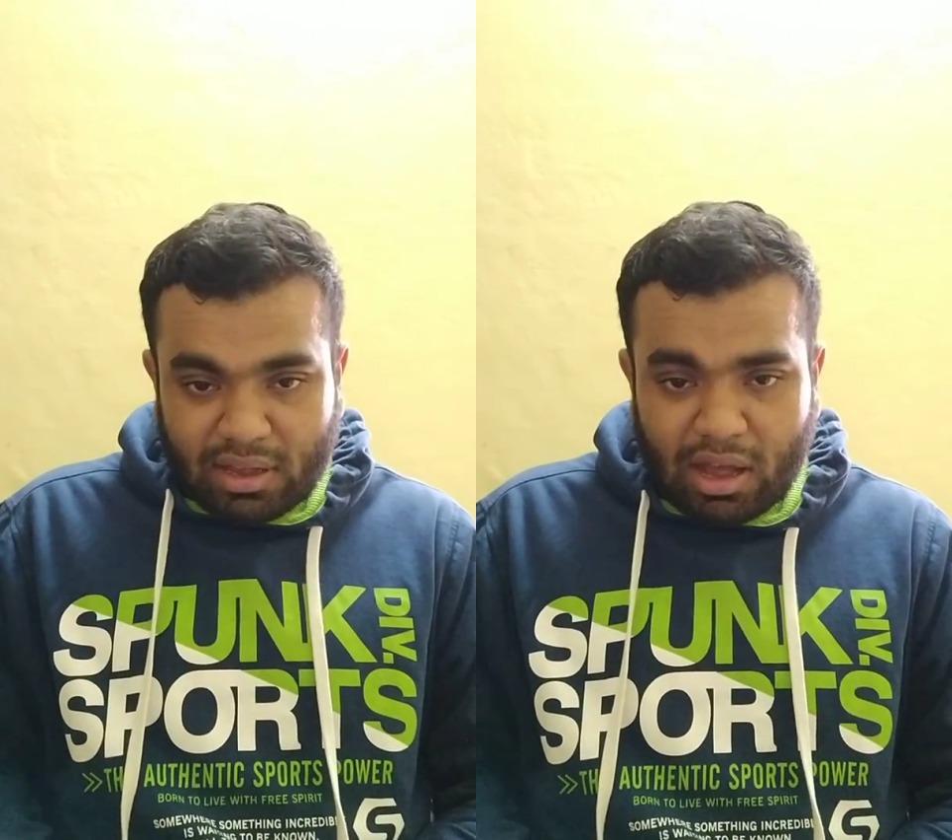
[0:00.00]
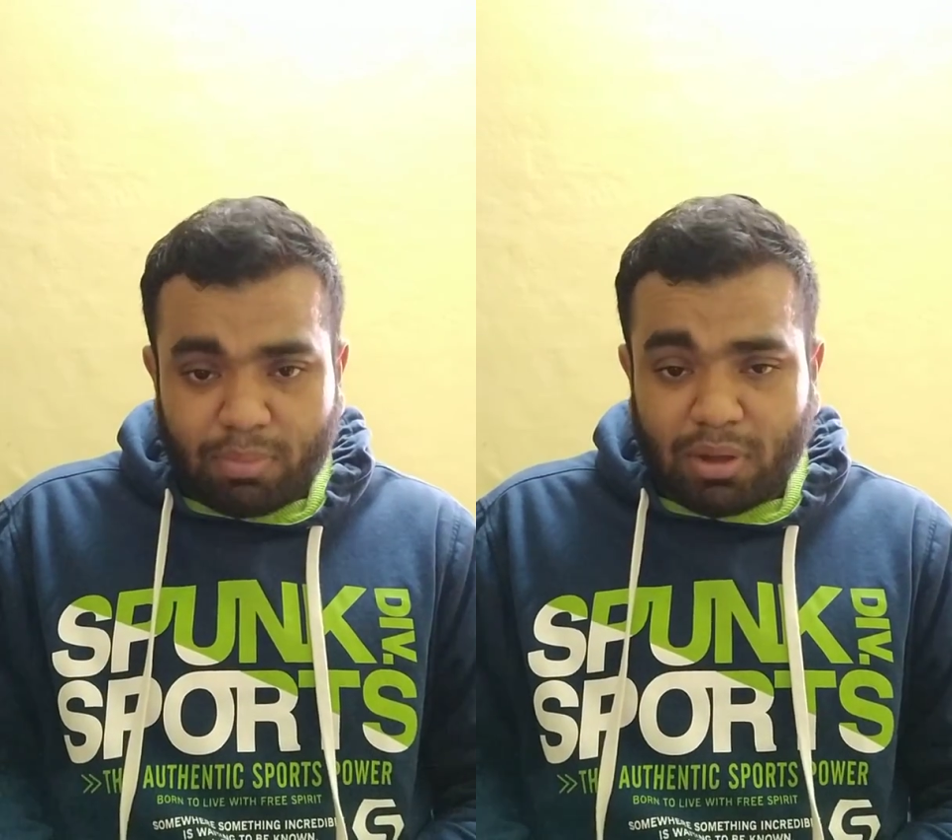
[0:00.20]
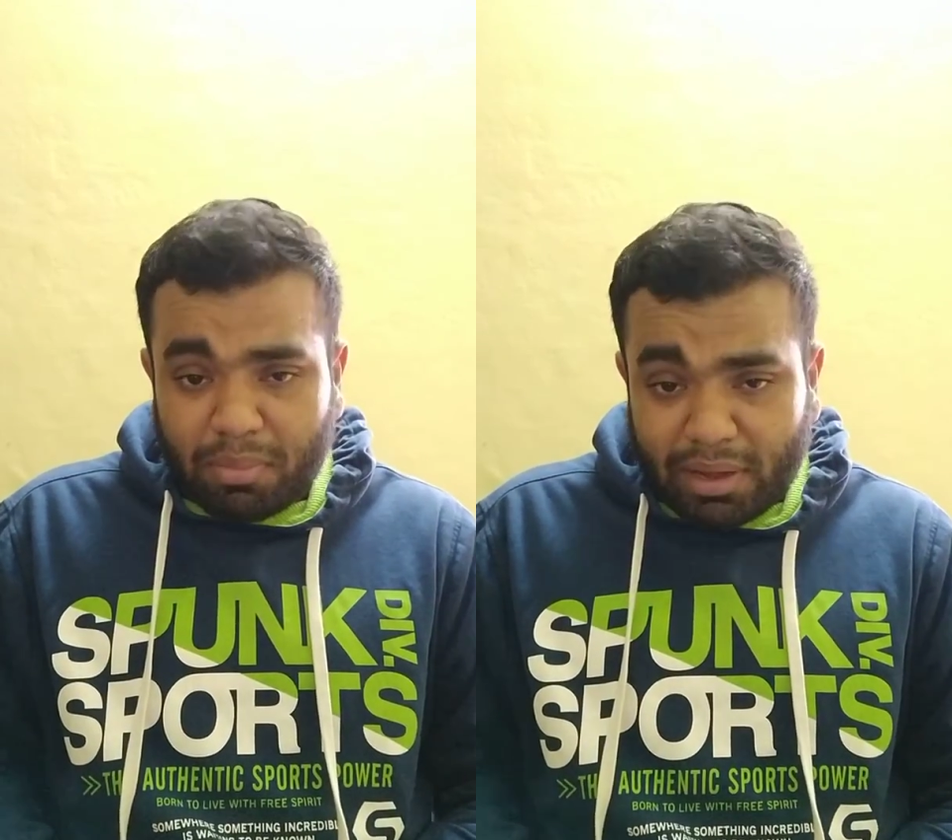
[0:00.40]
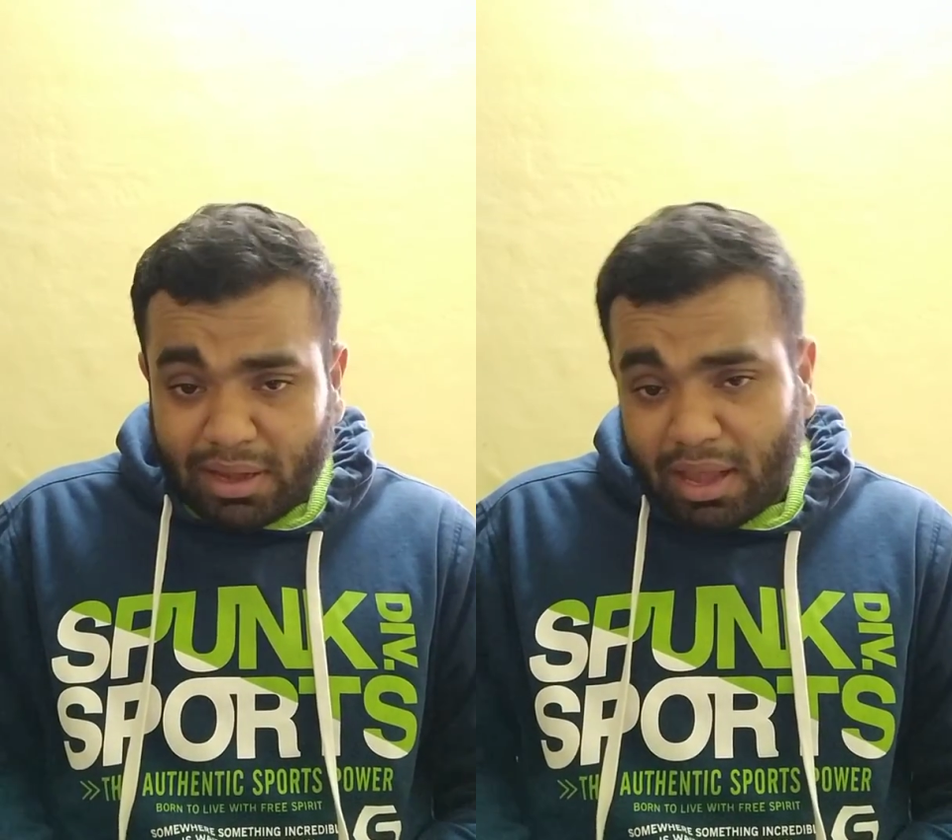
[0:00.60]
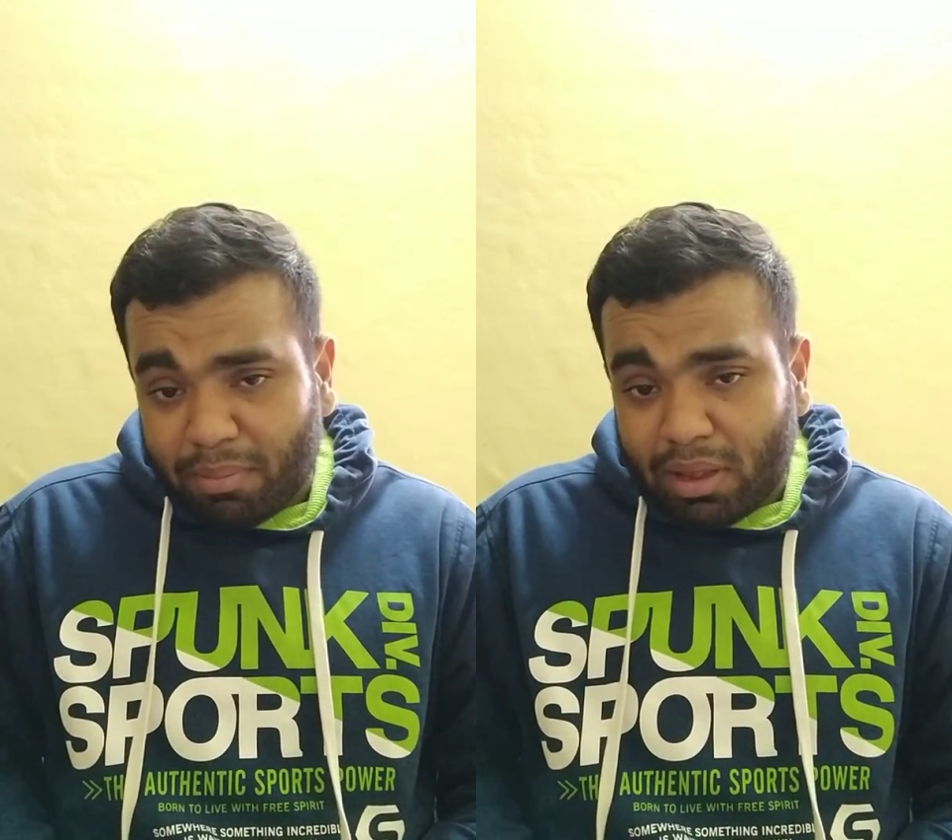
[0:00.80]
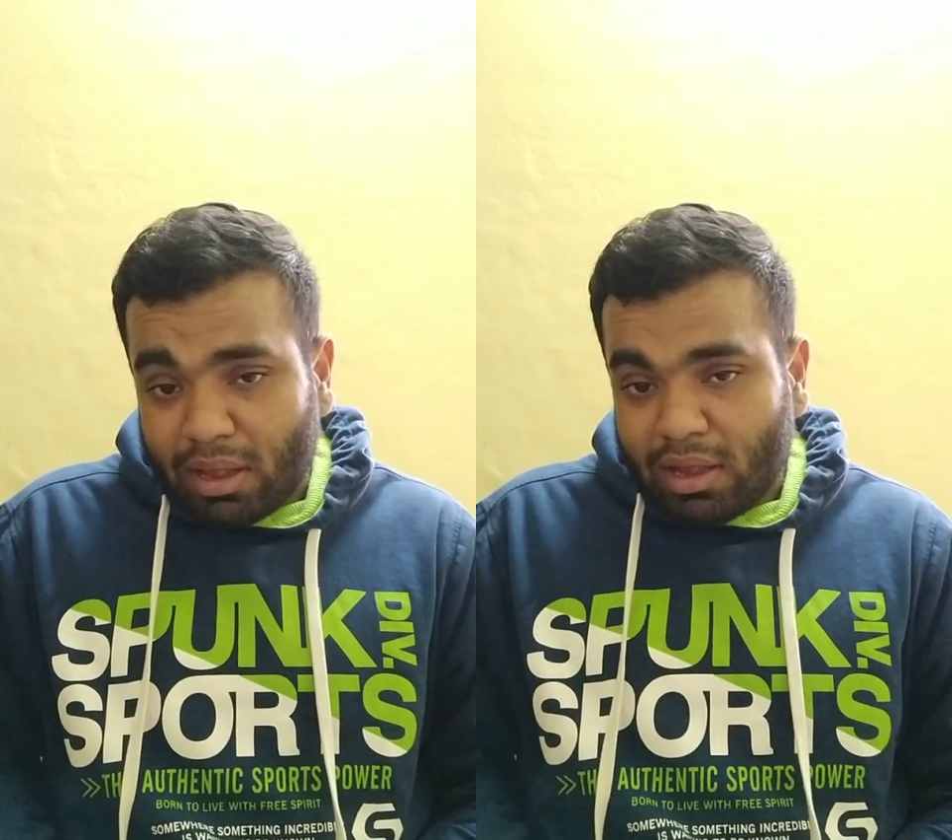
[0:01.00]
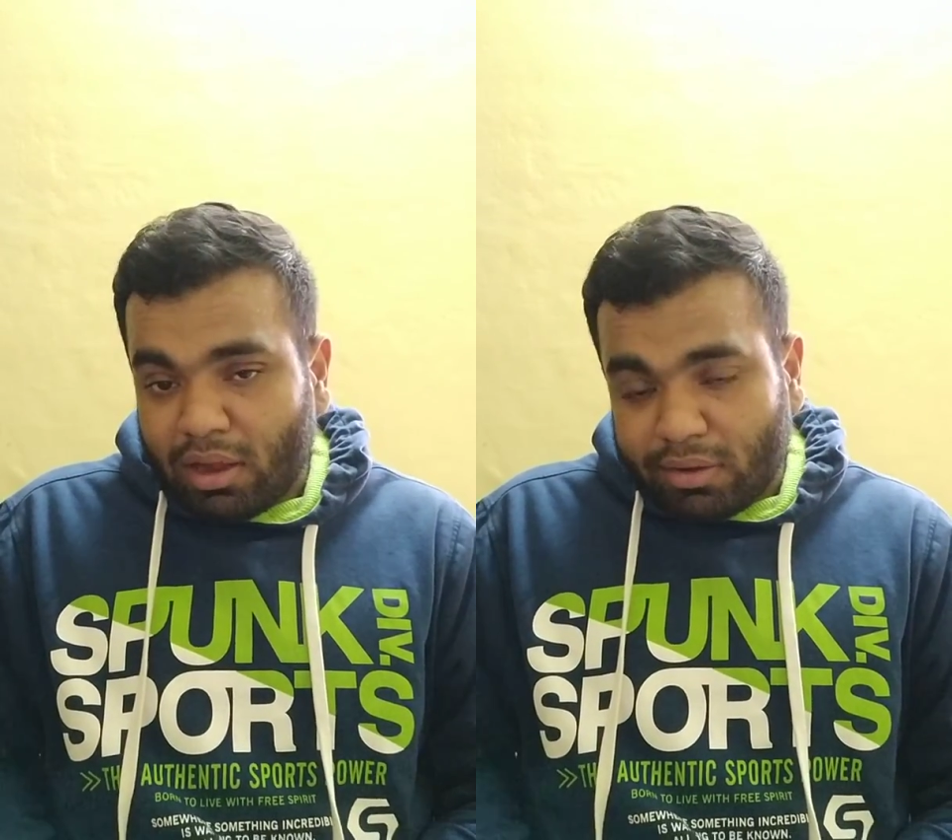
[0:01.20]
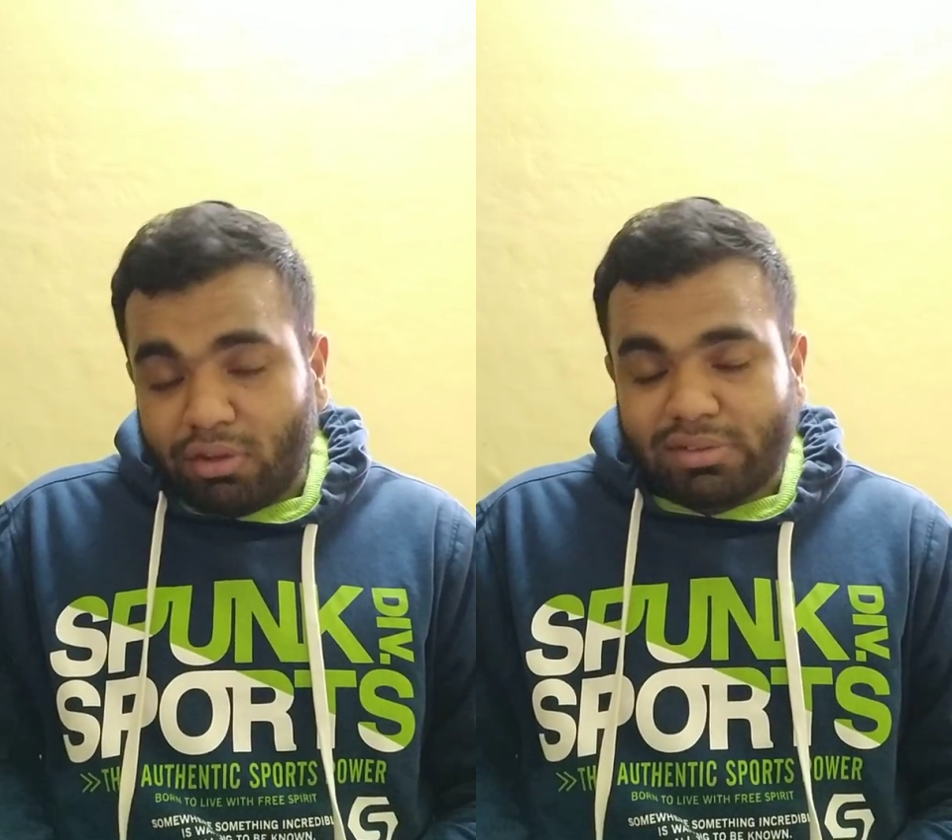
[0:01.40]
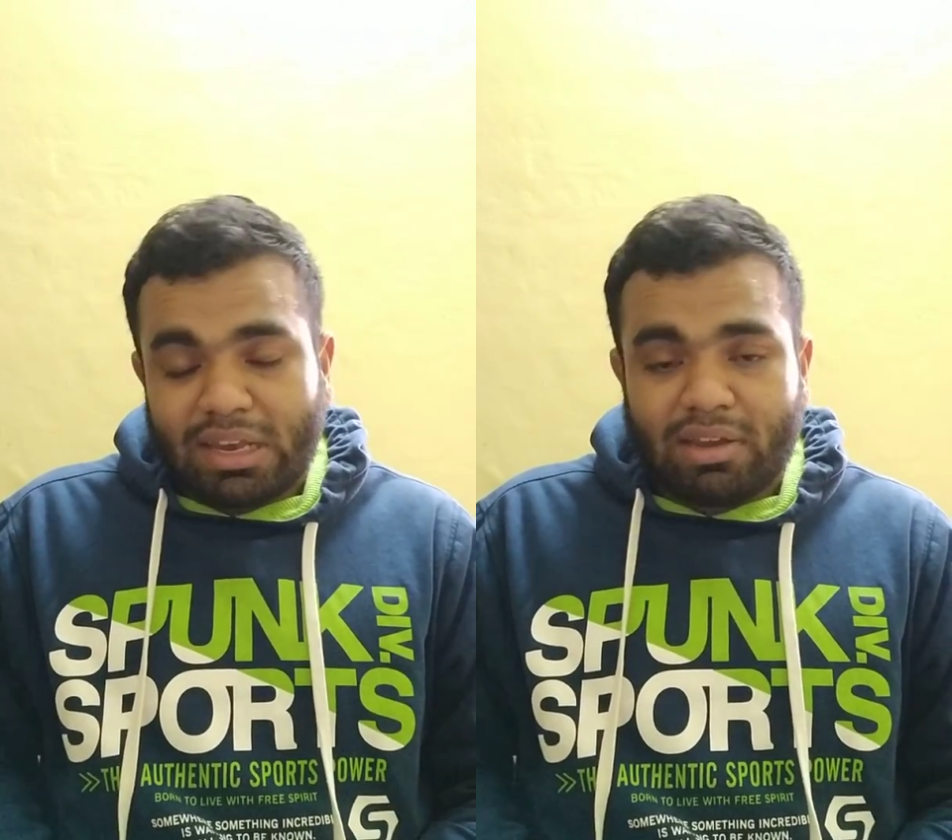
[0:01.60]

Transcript: upcoming game. New Zealand,